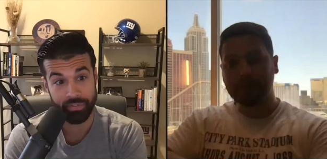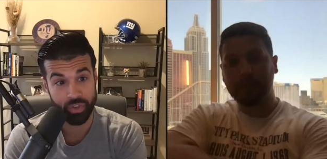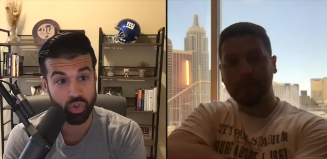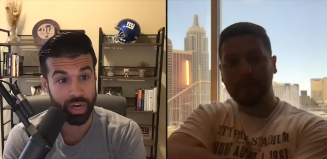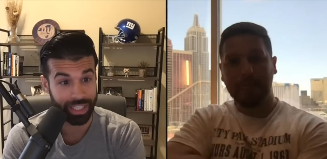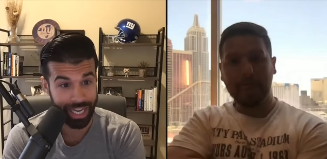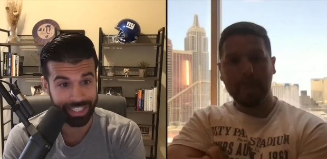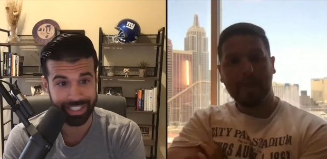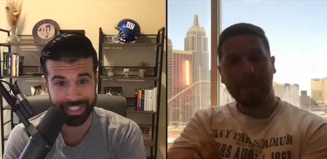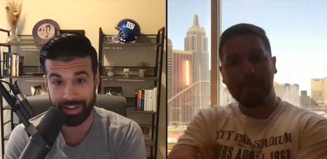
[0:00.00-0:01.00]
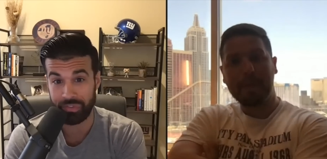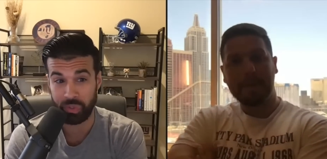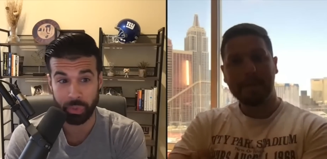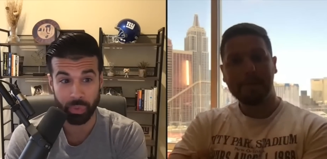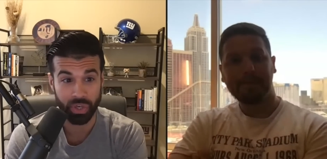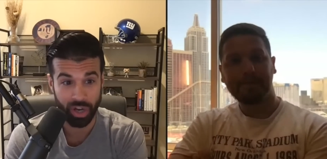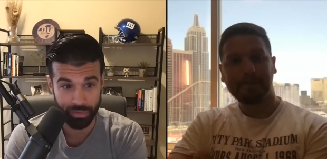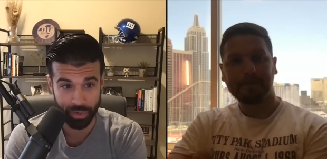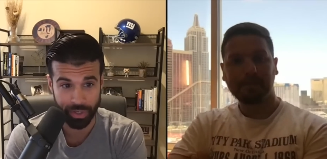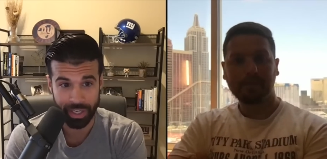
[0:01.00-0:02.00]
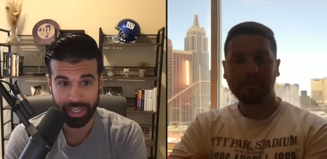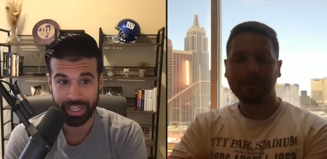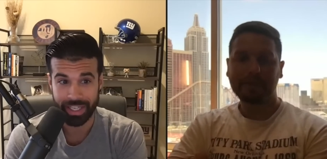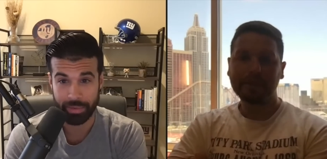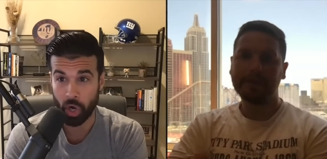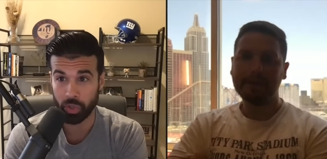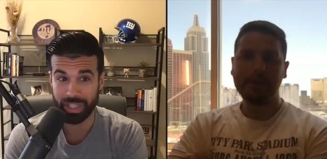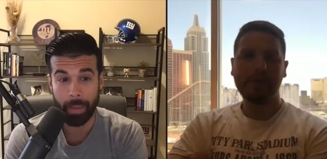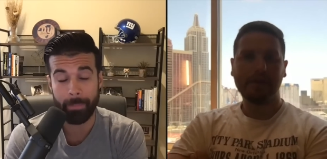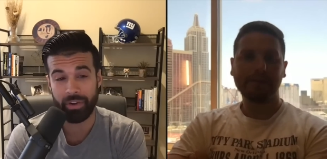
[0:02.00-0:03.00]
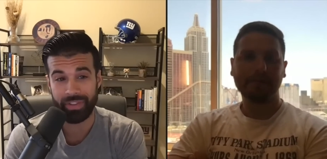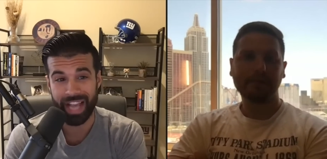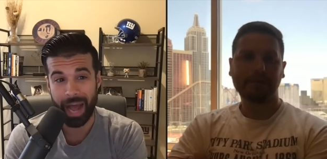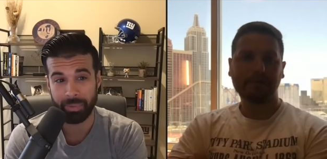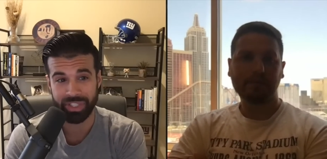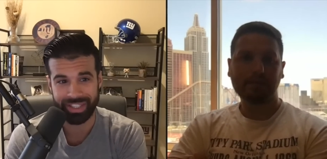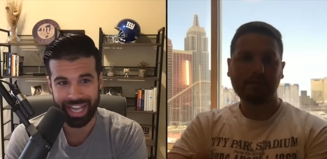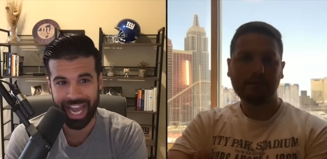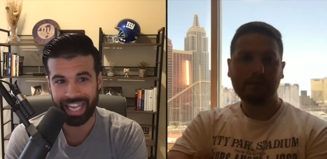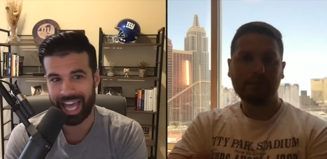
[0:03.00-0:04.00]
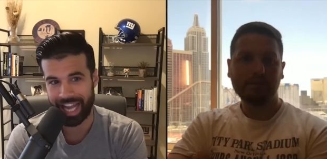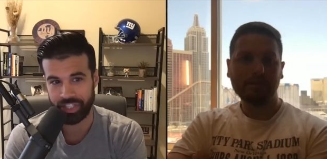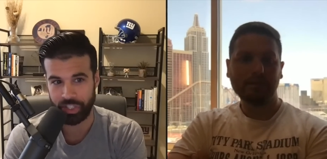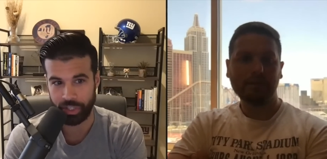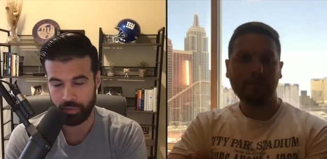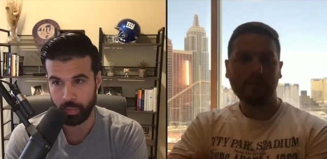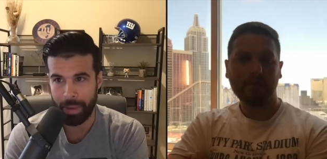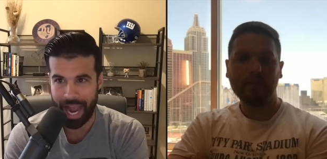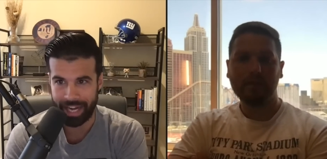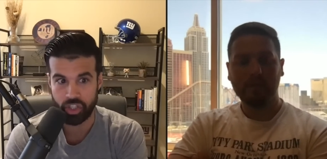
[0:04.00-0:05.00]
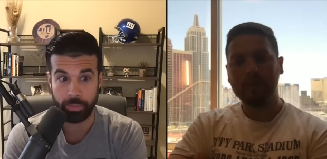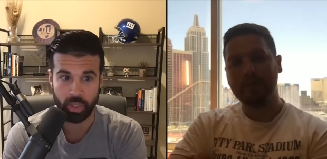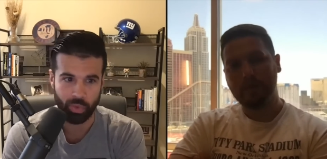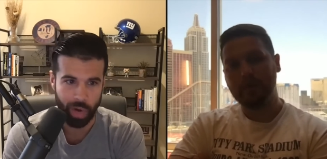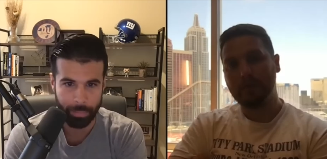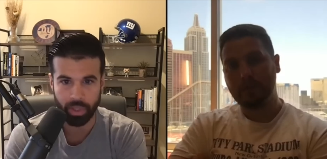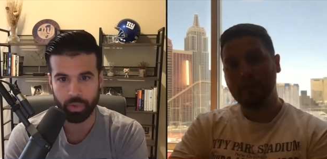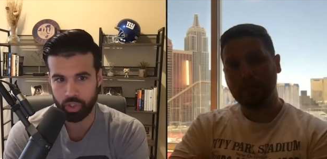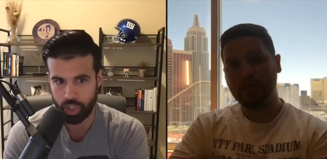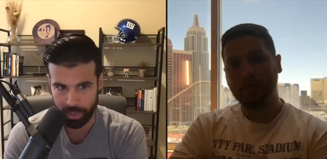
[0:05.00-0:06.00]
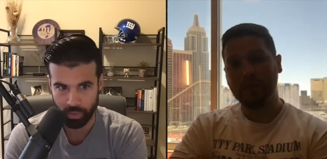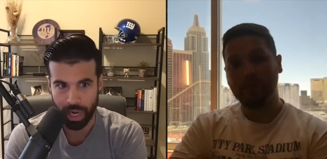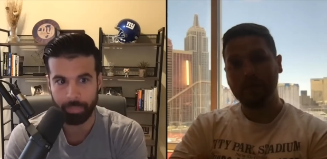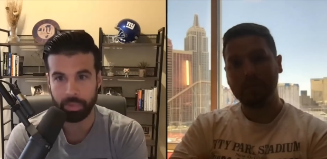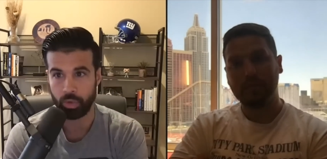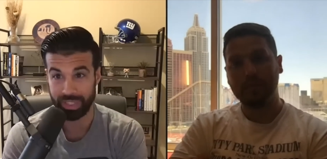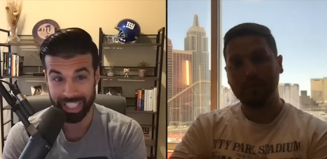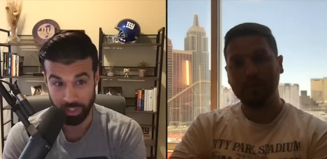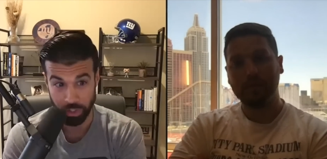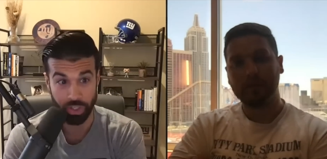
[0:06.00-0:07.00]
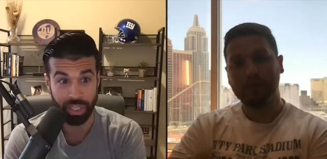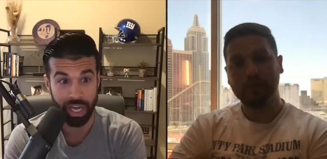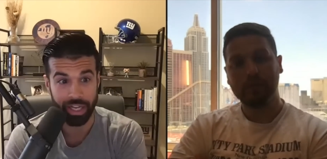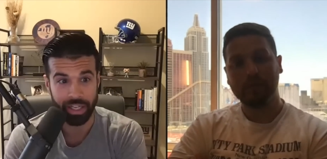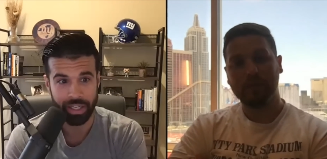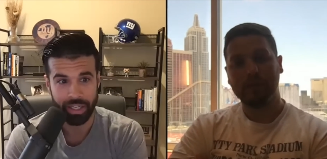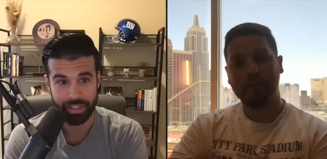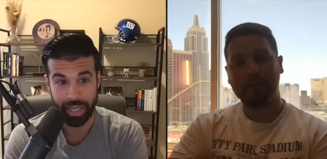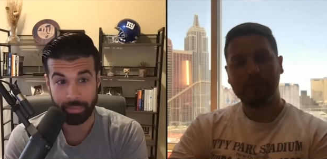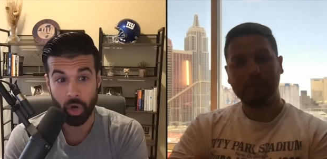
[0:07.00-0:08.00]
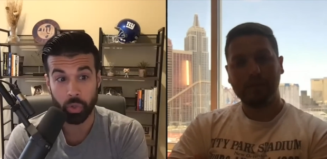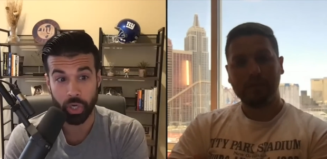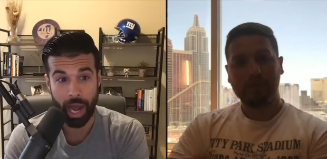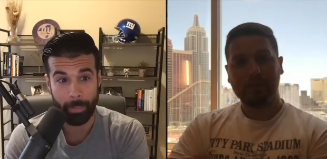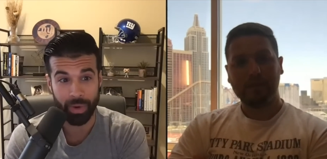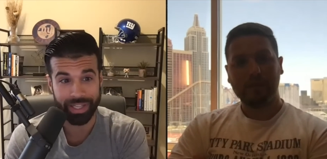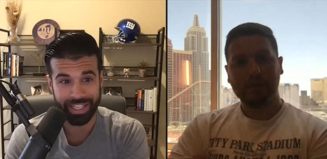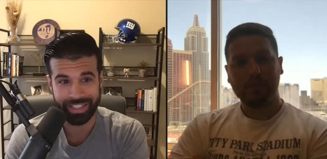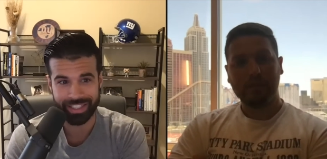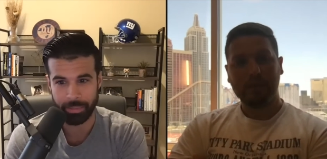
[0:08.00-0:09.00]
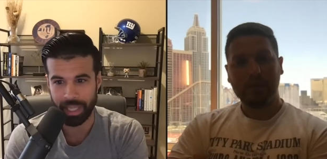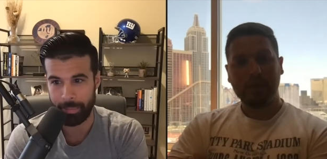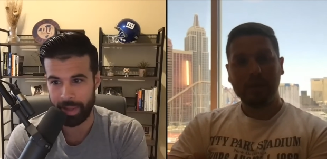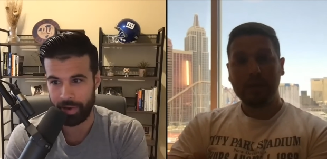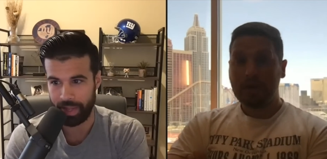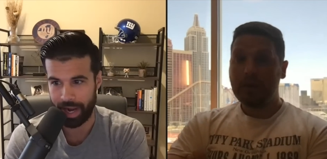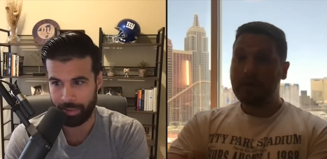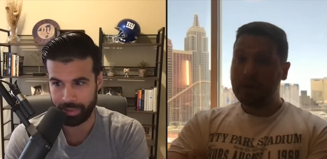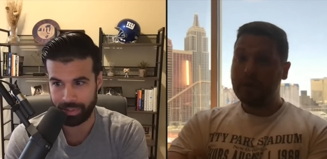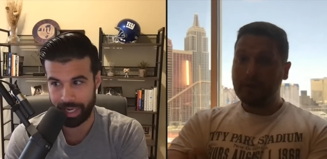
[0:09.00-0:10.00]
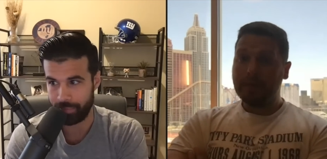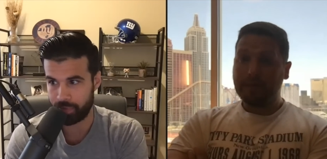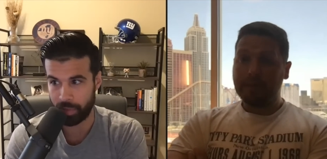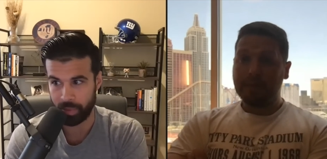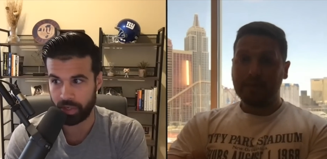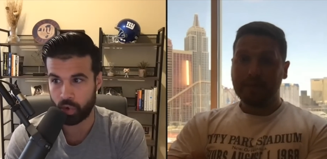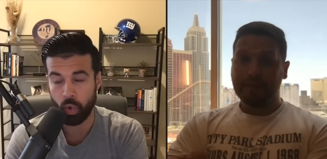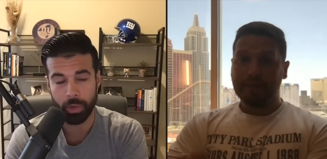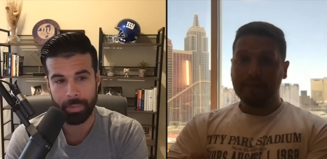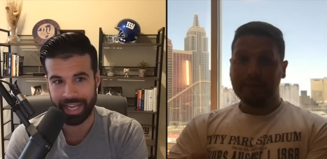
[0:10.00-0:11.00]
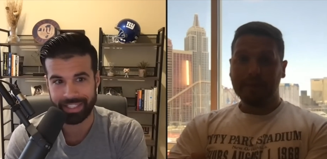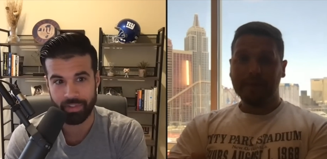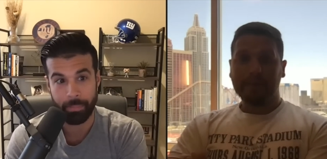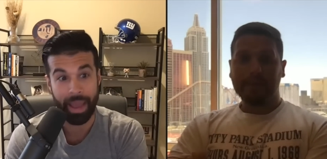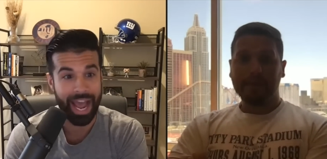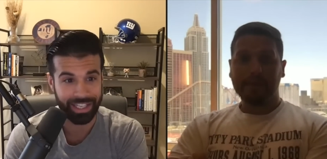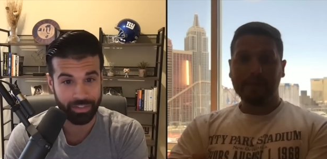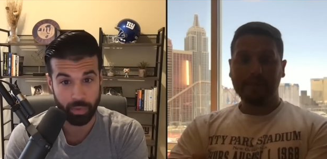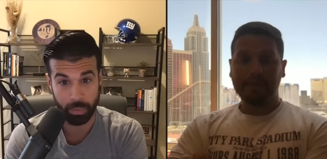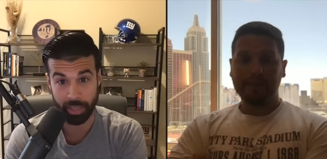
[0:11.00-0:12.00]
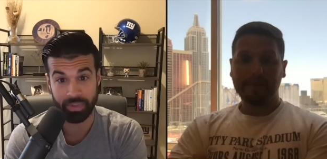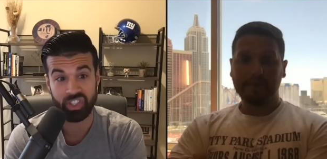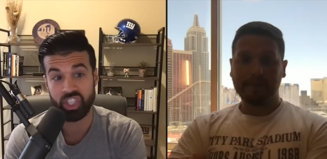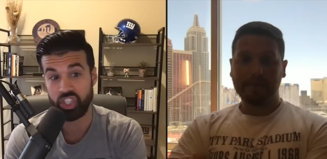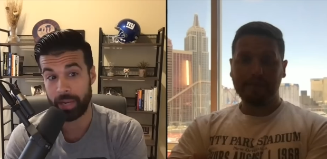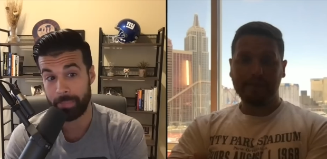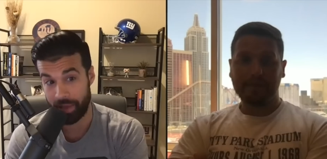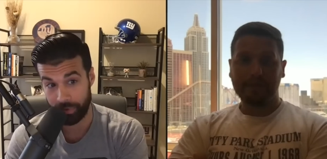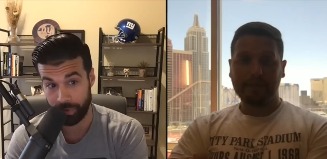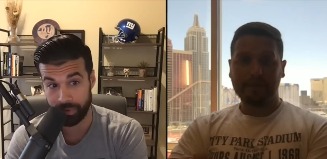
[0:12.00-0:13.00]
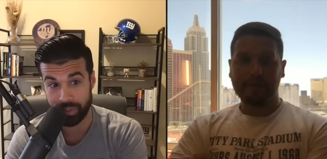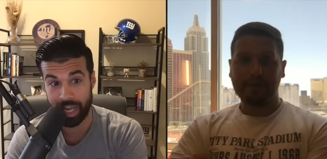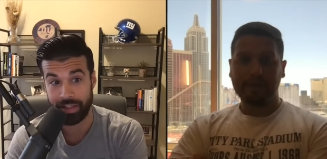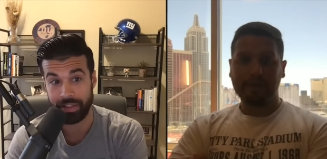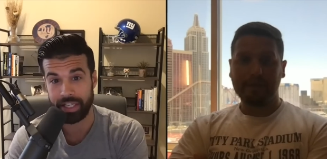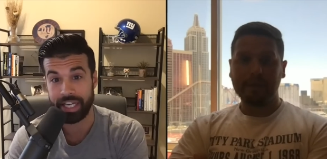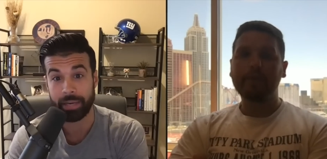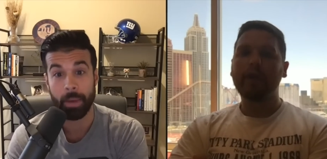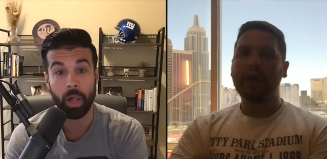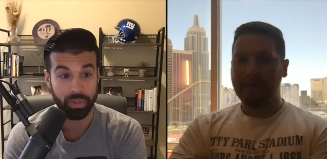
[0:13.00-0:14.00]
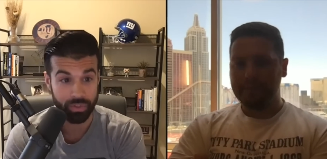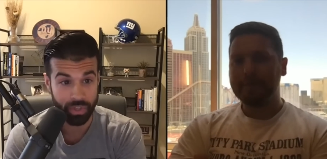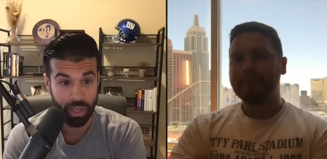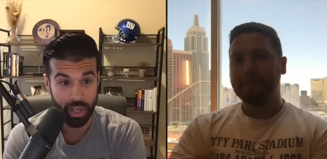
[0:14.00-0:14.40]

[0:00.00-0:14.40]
Speaker 1: if Trey Lance is not fully recovered, Sam Darnold is a lot better than the options that they had last year if you minus Jimmy Garoppolo because Jimmy Garoppolo was injured a lot. Sam Darnold can operate that system a lot better than I would say some of the quarterbacks of the past. We bring up the CJ Beathards and the Nick right. Mullens